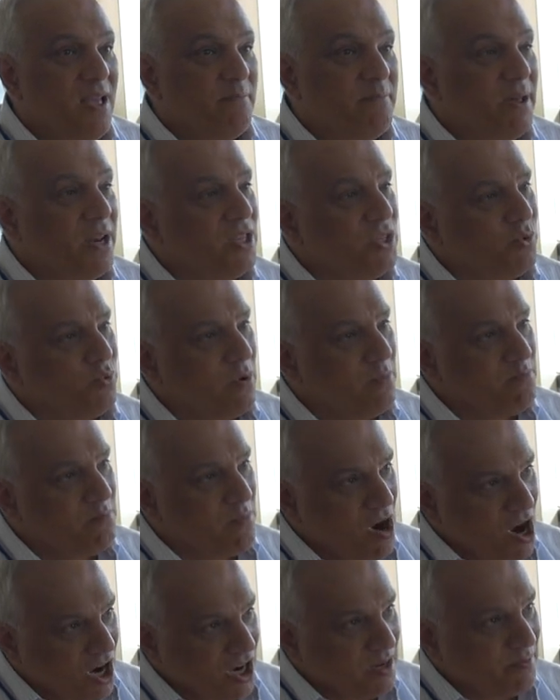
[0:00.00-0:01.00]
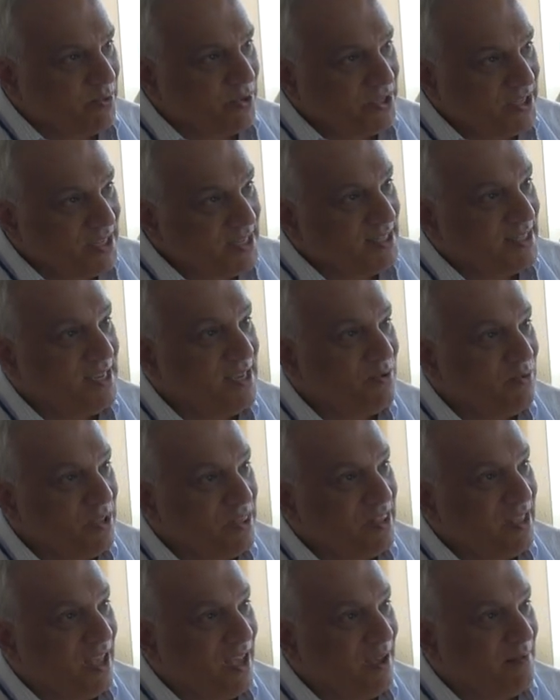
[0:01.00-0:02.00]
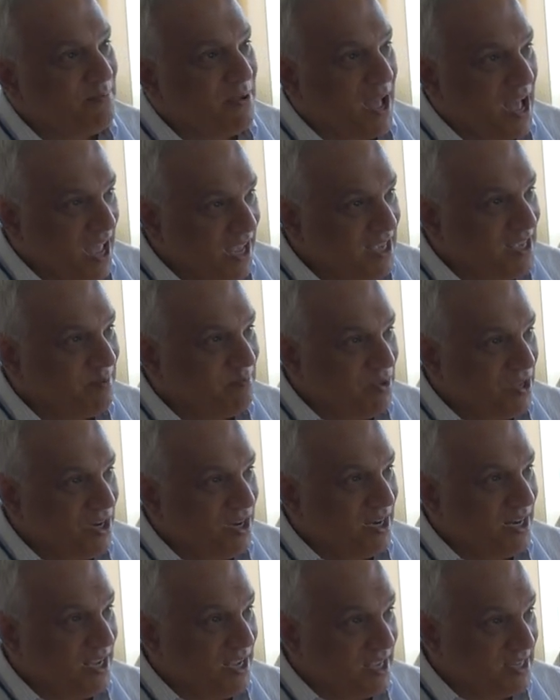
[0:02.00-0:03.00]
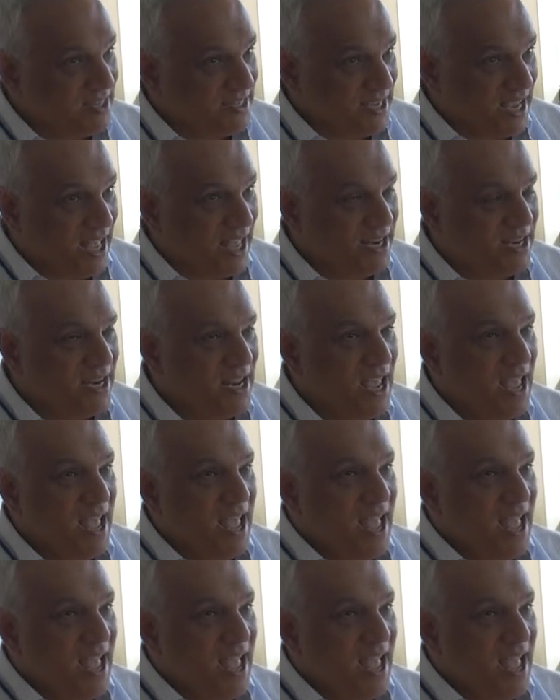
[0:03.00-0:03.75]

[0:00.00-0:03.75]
But it's remarkable to see what the Baha'i community has done,